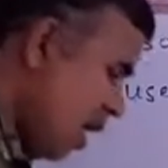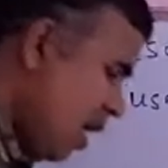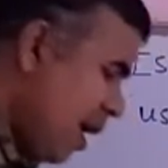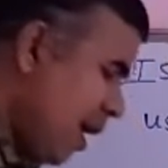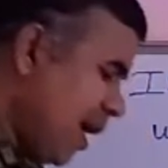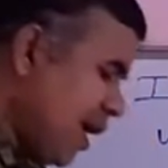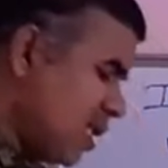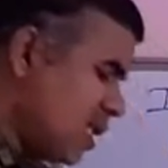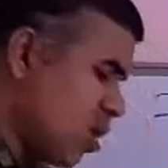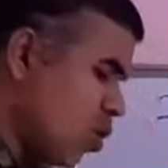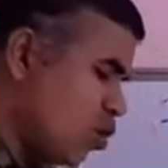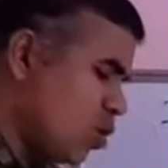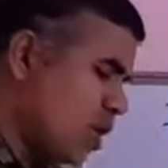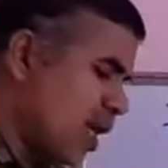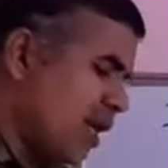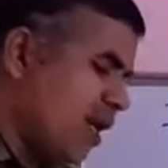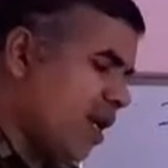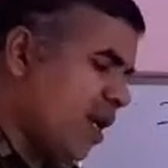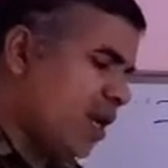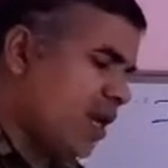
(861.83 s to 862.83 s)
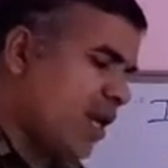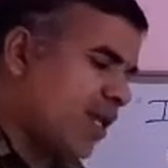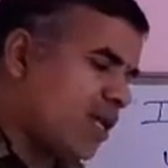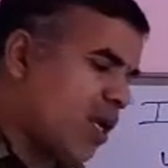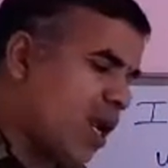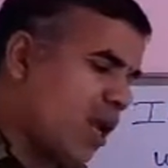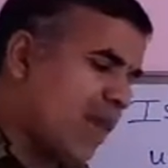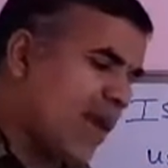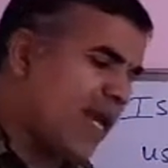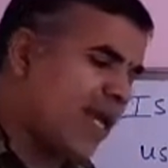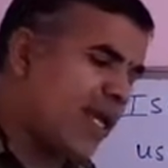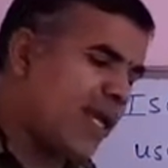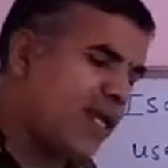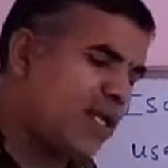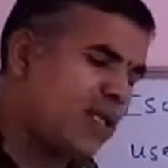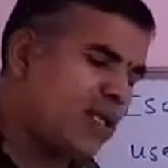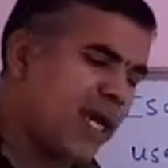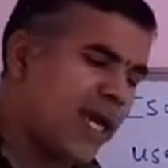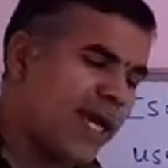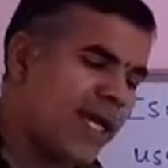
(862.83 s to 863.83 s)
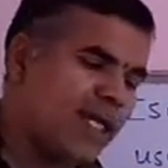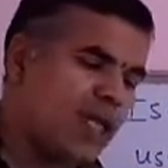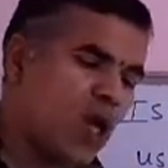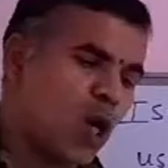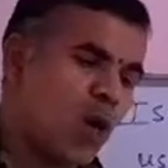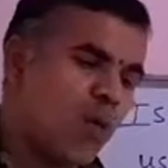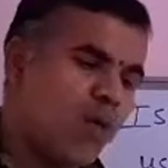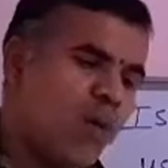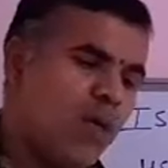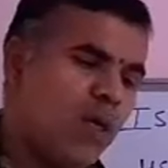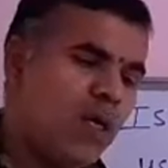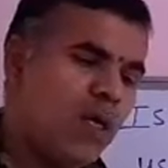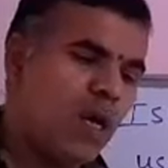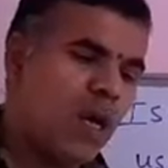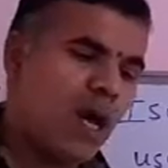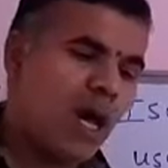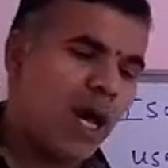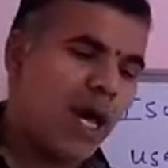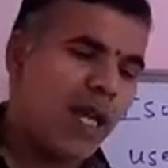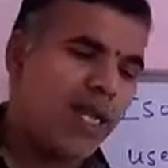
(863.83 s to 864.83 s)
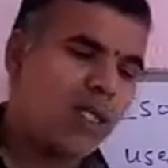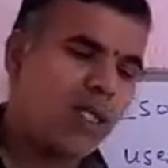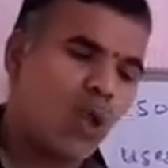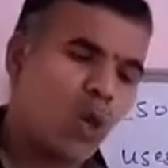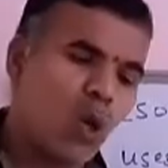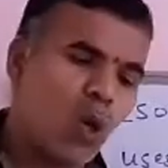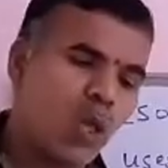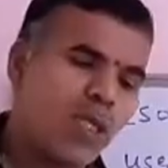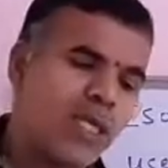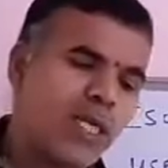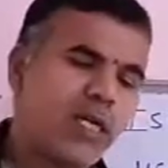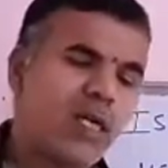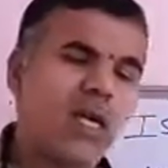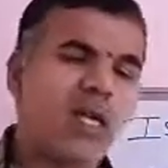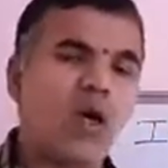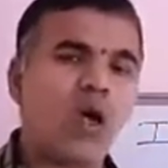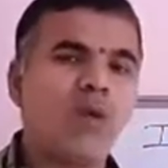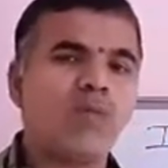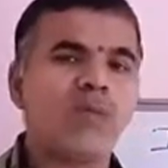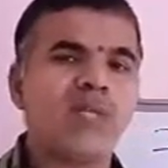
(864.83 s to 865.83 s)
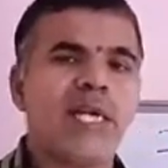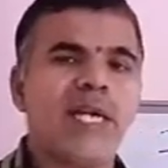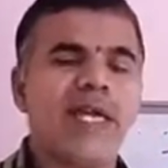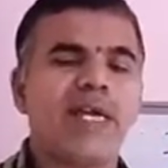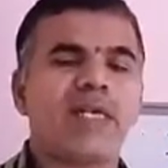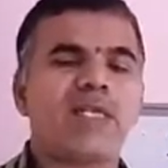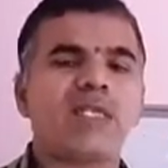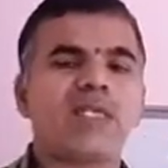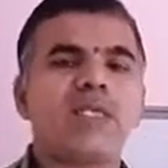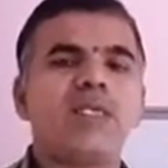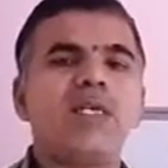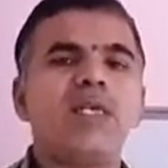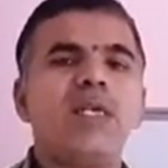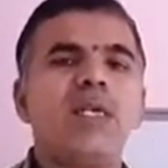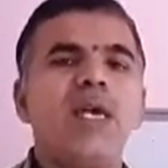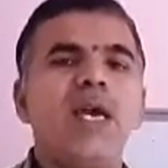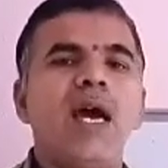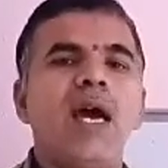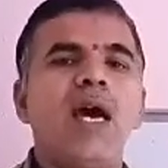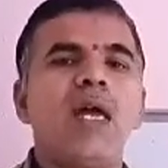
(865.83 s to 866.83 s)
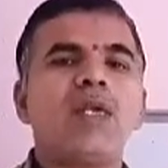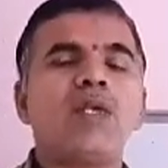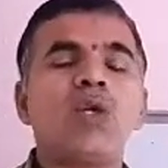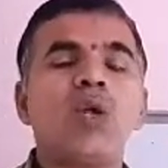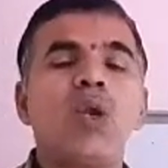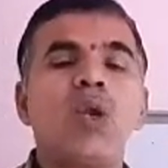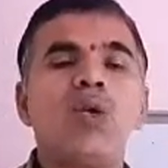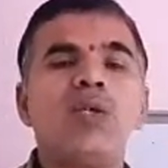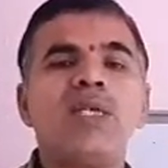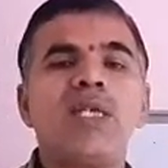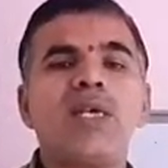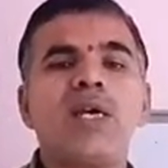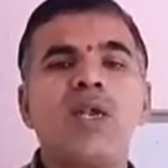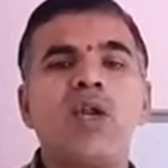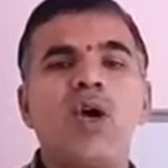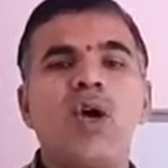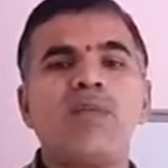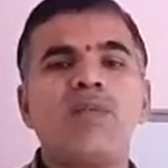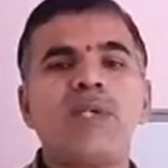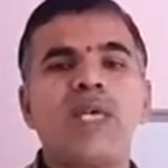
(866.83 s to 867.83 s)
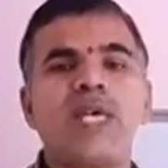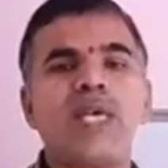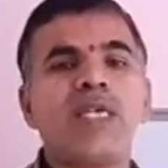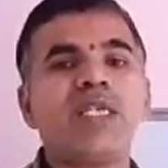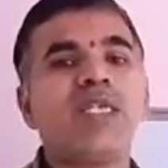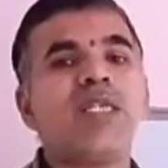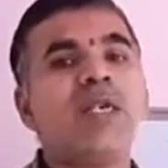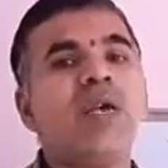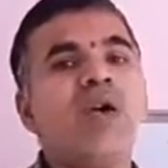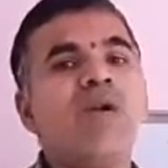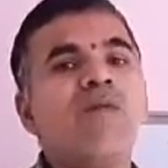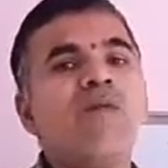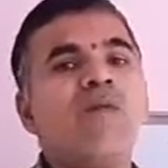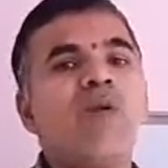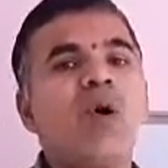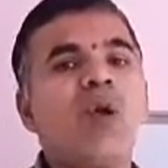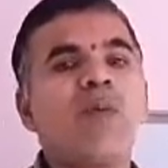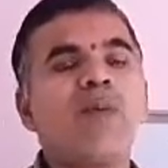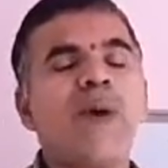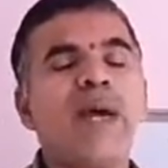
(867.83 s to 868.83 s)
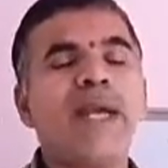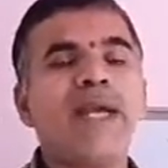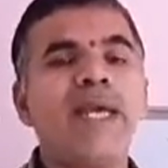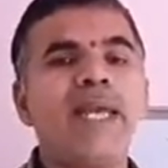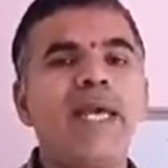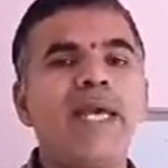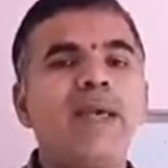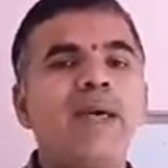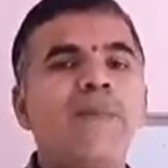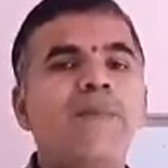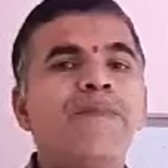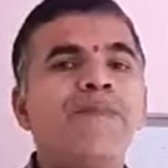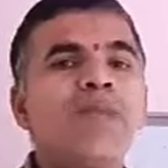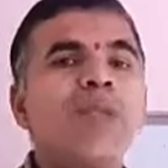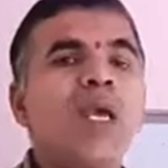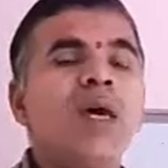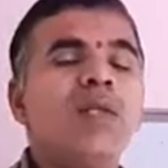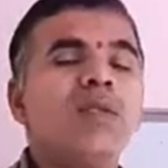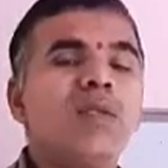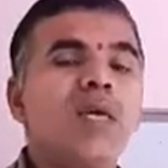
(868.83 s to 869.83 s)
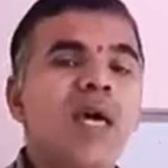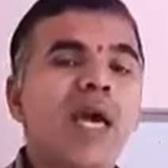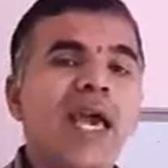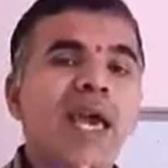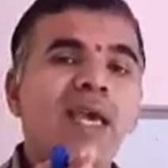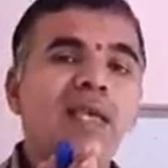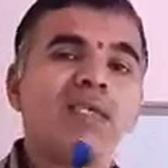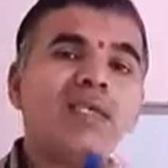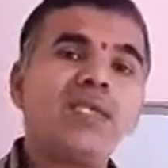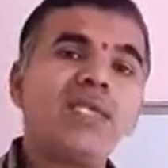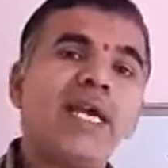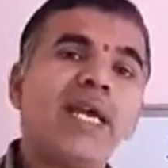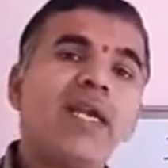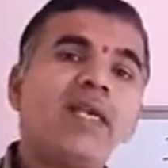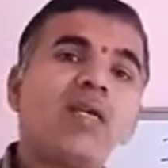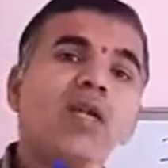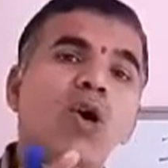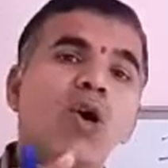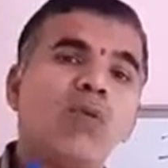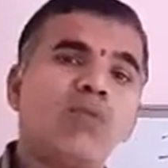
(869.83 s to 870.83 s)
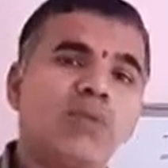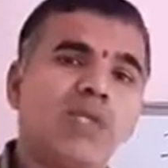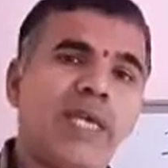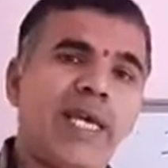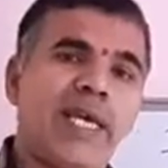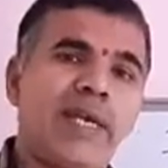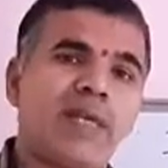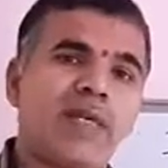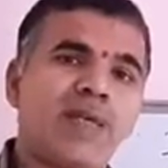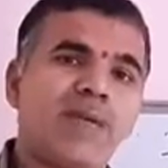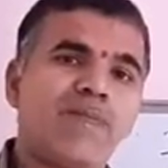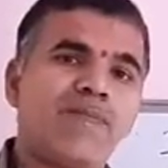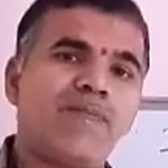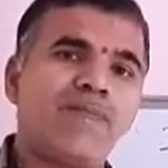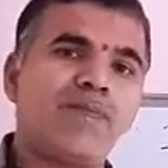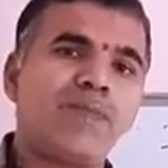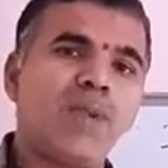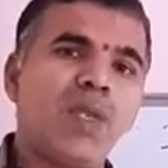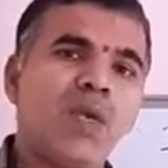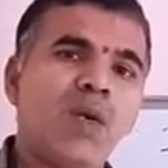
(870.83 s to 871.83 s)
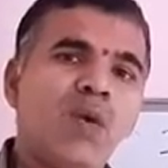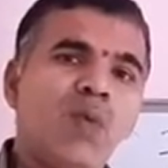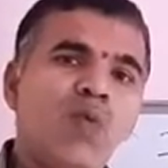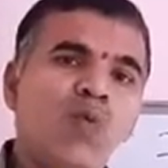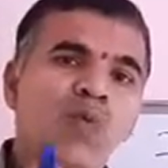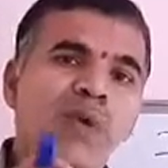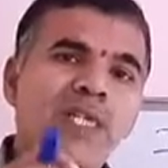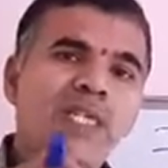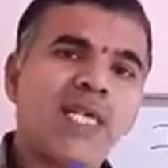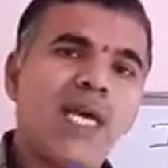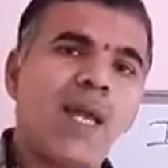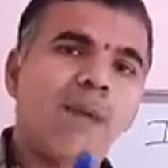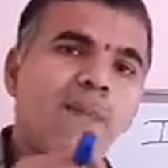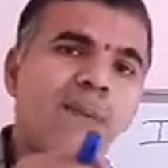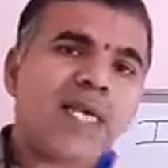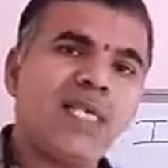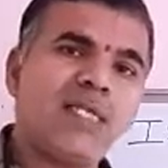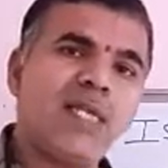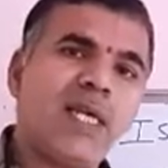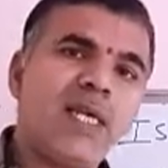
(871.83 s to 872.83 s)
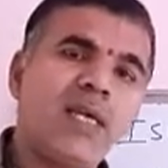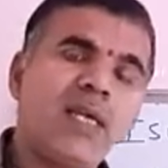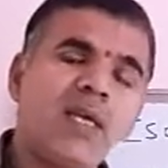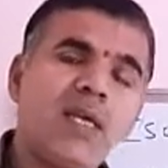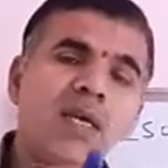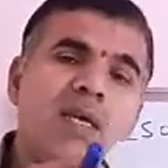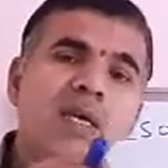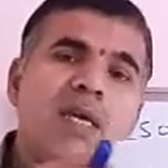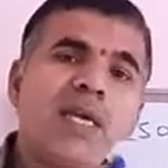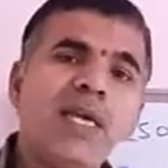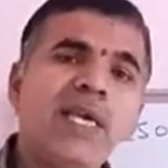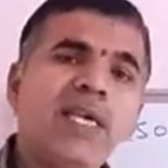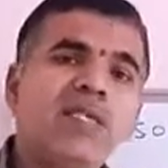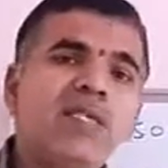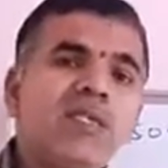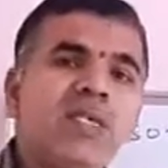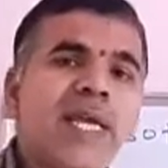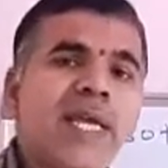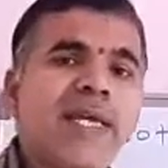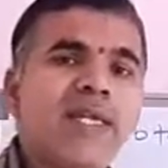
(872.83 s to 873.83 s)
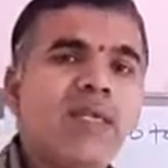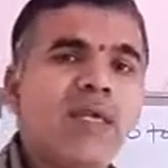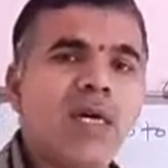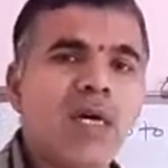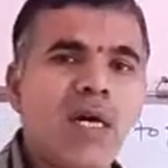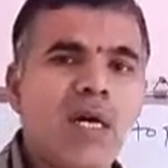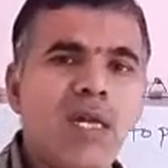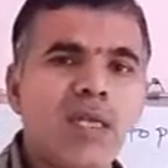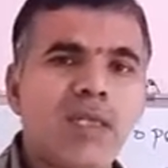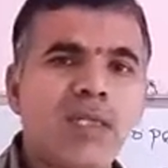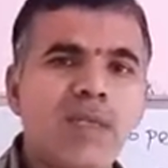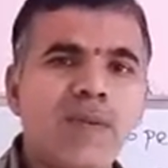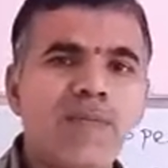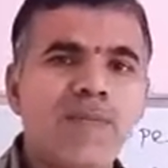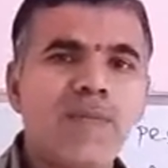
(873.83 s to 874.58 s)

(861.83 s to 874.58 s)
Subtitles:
is used in determining the age of archaeological objects. Archaeological objects for finding the ancient object which are present inside the earth.